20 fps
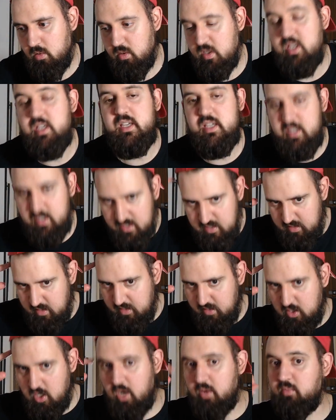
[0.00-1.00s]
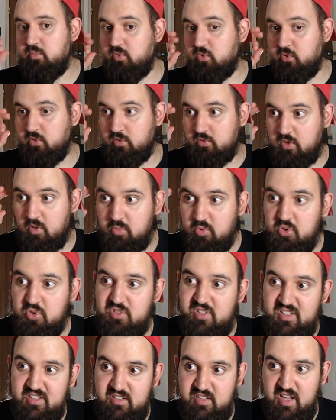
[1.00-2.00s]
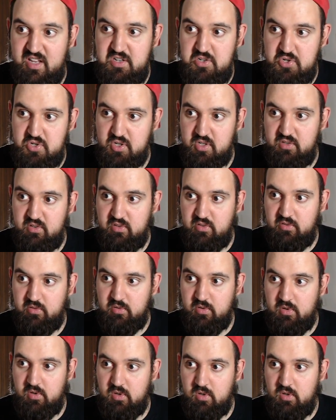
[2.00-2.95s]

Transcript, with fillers: it, it, it comes from good intentions.